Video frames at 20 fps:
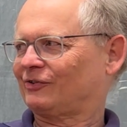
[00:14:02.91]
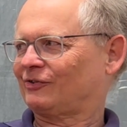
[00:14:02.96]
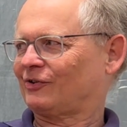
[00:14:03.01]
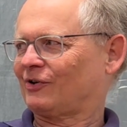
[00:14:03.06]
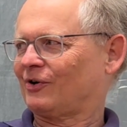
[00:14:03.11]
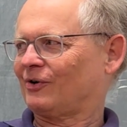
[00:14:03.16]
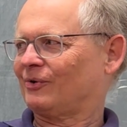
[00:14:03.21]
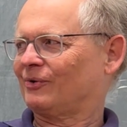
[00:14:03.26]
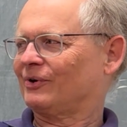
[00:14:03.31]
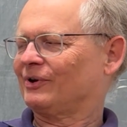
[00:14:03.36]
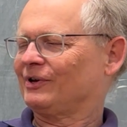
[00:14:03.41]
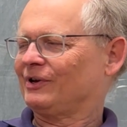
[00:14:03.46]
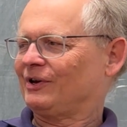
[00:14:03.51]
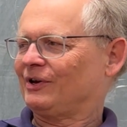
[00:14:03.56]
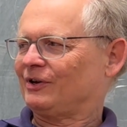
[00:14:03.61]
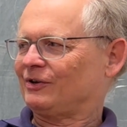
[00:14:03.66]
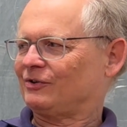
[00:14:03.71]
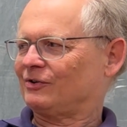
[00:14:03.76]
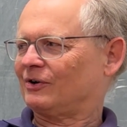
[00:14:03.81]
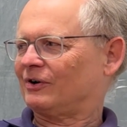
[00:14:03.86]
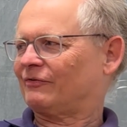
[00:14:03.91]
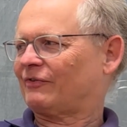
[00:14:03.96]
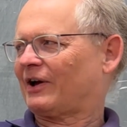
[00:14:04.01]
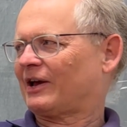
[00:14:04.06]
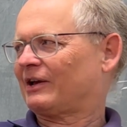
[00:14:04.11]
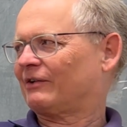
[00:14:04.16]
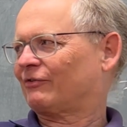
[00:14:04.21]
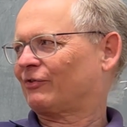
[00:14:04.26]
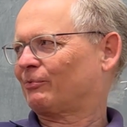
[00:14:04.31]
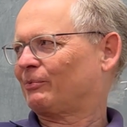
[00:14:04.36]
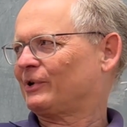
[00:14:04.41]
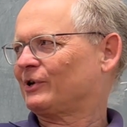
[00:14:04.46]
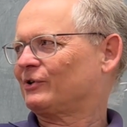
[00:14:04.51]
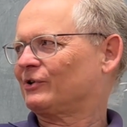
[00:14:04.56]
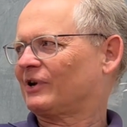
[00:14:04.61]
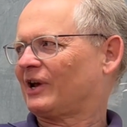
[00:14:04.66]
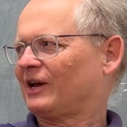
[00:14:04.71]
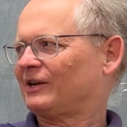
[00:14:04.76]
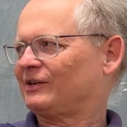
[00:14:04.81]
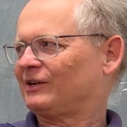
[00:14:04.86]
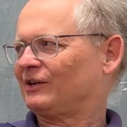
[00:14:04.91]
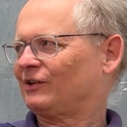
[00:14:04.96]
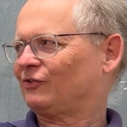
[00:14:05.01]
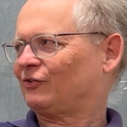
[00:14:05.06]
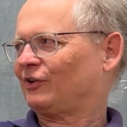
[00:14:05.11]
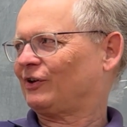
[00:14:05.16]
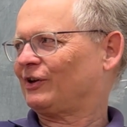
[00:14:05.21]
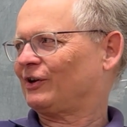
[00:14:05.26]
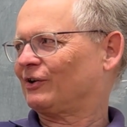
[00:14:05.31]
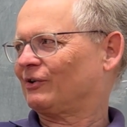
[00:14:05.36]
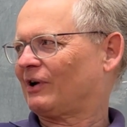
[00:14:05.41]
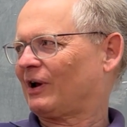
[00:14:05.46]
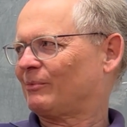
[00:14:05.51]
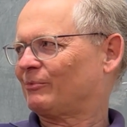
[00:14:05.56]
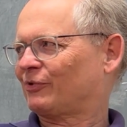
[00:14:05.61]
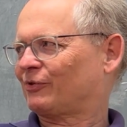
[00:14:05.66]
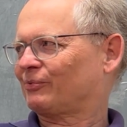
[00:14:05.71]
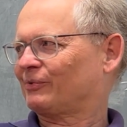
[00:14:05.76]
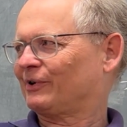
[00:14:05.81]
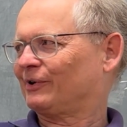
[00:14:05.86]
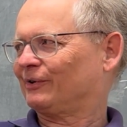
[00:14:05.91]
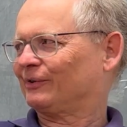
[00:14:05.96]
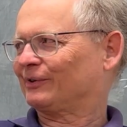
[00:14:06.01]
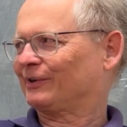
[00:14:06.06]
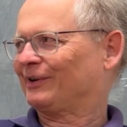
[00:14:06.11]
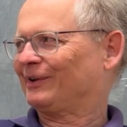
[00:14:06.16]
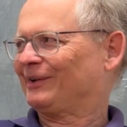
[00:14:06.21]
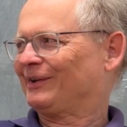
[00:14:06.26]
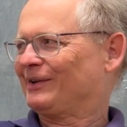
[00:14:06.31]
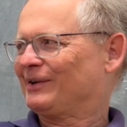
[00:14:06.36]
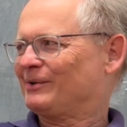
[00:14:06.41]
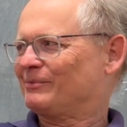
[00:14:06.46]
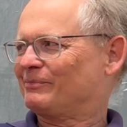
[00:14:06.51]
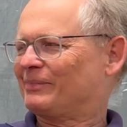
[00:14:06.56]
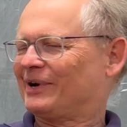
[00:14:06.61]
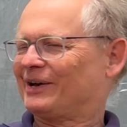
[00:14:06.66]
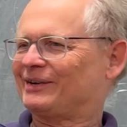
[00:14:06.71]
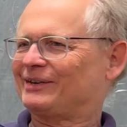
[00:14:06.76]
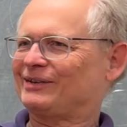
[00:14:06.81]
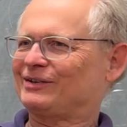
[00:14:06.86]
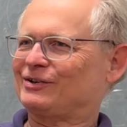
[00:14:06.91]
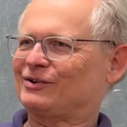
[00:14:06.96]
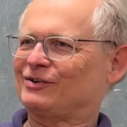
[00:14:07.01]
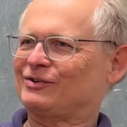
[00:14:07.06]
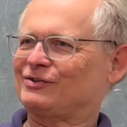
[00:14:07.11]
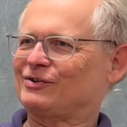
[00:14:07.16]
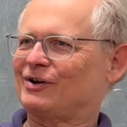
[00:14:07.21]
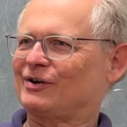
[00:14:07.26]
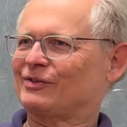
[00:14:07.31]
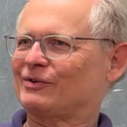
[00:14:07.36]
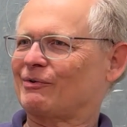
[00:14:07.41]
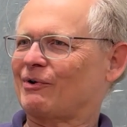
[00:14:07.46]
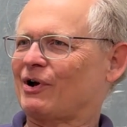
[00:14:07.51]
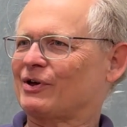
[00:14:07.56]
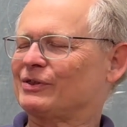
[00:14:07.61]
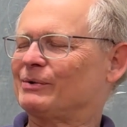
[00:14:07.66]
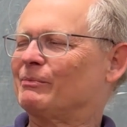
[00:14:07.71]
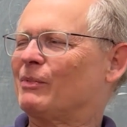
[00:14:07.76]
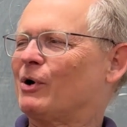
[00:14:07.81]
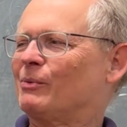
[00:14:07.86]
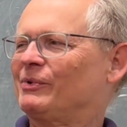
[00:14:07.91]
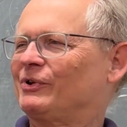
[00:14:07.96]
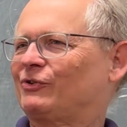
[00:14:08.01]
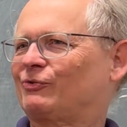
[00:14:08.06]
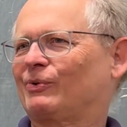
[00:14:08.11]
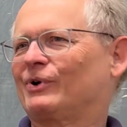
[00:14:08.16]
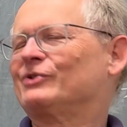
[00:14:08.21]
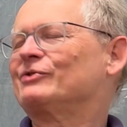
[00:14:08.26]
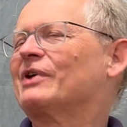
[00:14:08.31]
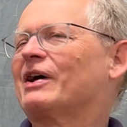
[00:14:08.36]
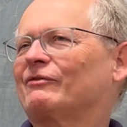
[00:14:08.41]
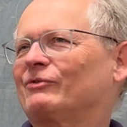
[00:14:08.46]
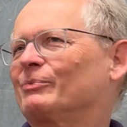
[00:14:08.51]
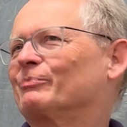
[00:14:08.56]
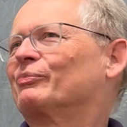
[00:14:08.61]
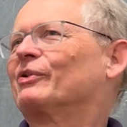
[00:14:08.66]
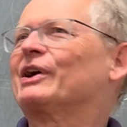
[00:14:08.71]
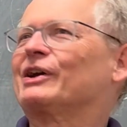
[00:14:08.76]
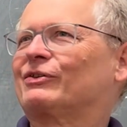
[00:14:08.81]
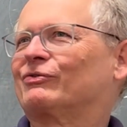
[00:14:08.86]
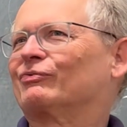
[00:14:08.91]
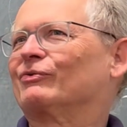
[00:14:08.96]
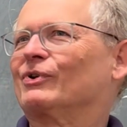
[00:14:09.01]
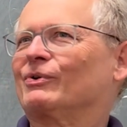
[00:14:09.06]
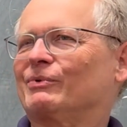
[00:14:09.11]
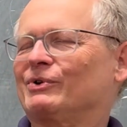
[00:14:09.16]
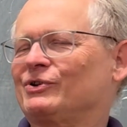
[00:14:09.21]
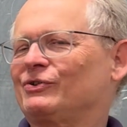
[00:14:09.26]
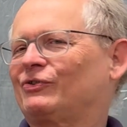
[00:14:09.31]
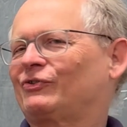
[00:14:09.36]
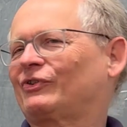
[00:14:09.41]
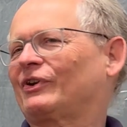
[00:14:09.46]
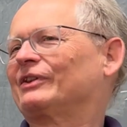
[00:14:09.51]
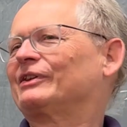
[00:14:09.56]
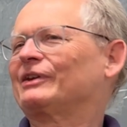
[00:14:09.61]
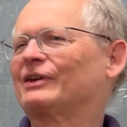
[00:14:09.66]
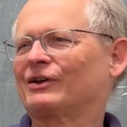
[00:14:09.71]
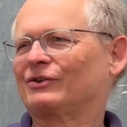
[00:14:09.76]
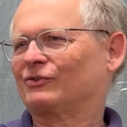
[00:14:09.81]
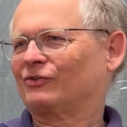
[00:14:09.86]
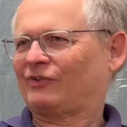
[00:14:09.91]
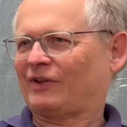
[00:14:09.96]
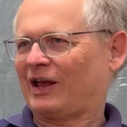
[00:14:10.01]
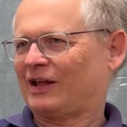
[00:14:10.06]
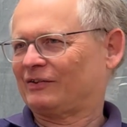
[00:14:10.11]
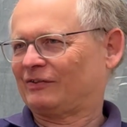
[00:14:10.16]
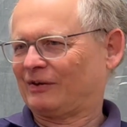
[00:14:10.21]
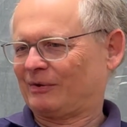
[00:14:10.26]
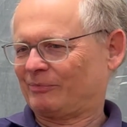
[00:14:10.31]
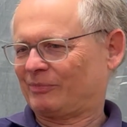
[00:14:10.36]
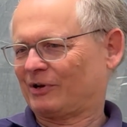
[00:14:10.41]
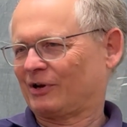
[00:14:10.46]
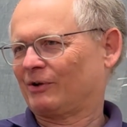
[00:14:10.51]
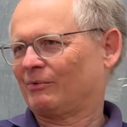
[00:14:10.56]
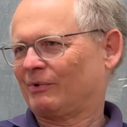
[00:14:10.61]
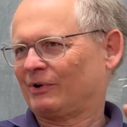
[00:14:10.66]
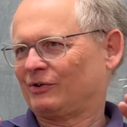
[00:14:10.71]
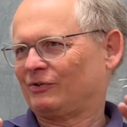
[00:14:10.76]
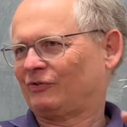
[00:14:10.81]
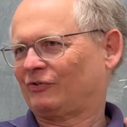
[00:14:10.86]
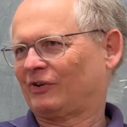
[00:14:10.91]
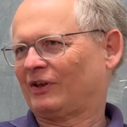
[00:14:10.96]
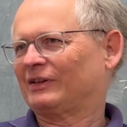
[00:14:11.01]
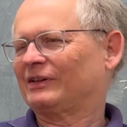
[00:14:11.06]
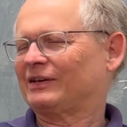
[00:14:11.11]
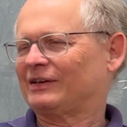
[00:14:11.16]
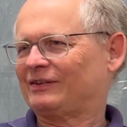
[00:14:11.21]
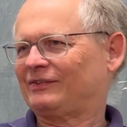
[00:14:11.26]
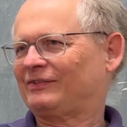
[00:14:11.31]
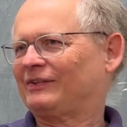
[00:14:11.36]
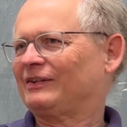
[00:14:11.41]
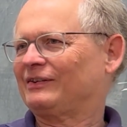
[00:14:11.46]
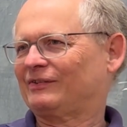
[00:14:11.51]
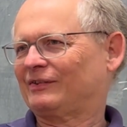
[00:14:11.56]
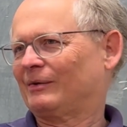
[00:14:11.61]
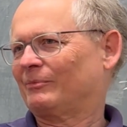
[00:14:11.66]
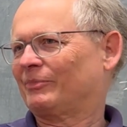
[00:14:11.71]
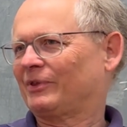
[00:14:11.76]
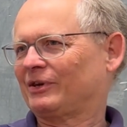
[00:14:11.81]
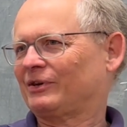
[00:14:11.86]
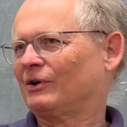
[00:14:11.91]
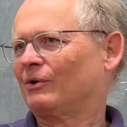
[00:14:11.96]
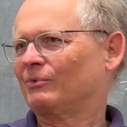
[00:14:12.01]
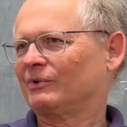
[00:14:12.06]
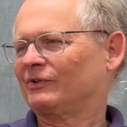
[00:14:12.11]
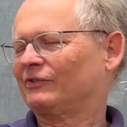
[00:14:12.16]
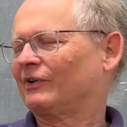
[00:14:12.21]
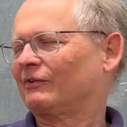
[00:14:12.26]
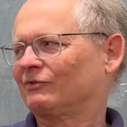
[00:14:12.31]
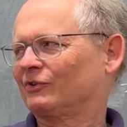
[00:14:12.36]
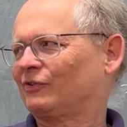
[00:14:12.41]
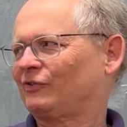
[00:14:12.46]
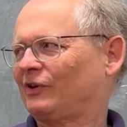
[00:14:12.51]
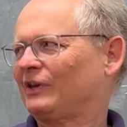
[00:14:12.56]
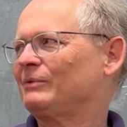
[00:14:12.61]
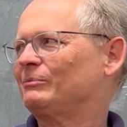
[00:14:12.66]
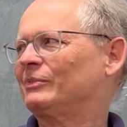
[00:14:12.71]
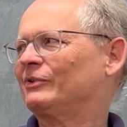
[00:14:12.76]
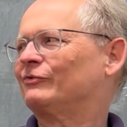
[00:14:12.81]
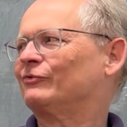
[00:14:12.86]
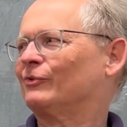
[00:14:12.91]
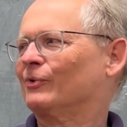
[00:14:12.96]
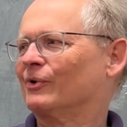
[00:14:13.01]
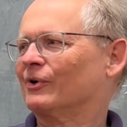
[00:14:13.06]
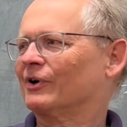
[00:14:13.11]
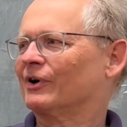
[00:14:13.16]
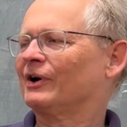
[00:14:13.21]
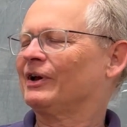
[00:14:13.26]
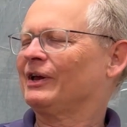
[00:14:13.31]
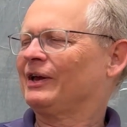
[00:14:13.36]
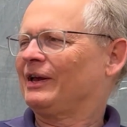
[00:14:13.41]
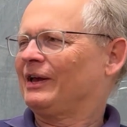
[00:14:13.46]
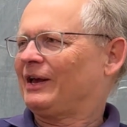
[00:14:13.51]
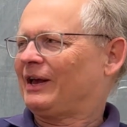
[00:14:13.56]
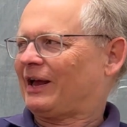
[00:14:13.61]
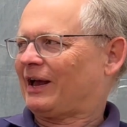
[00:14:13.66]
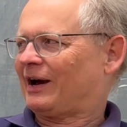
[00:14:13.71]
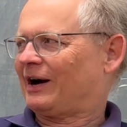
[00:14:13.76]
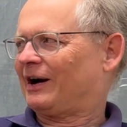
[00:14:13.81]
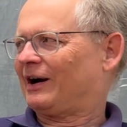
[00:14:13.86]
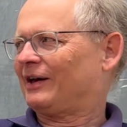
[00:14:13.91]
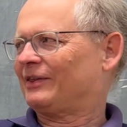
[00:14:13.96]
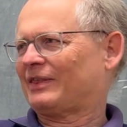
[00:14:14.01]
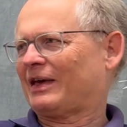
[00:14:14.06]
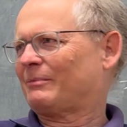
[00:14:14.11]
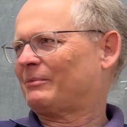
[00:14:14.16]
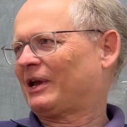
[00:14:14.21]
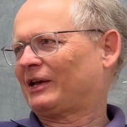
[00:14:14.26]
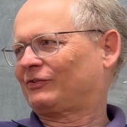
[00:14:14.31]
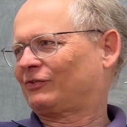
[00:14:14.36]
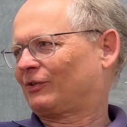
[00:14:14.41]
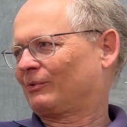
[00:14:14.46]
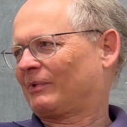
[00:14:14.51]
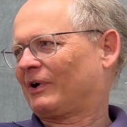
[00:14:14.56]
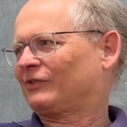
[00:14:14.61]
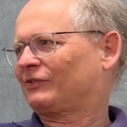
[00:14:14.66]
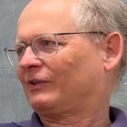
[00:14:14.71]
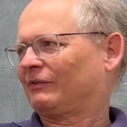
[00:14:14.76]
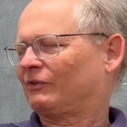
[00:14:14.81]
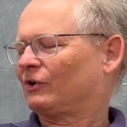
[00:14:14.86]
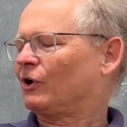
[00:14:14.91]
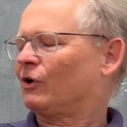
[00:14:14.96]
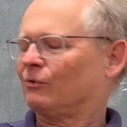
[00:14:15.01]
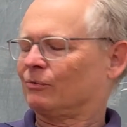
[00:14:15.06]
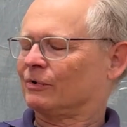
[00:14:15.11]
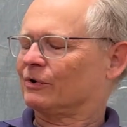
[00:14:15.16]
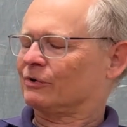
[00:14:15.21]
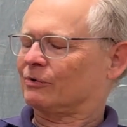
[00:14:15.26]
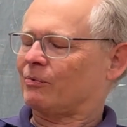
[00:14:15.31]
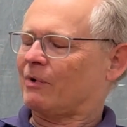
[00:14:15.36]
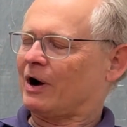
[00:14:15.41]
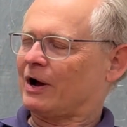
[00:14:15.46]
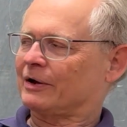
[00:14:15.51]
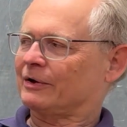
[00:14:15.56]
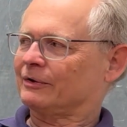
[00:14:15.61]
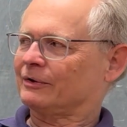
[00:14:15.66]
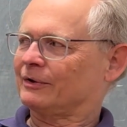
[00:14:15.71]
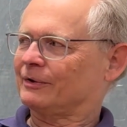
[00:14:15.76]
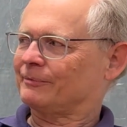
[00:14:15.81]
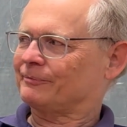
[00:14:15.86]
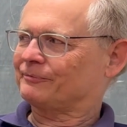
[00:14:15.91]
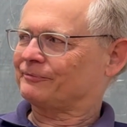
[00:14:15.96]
So, if I have 3 good ideas a year, I'm thrilled. But, there are the moments when you have a breakthrough, when you suddenly understand something or when you suddenly see something no one has ever seen before. And that makes the rest of it all worthwhile.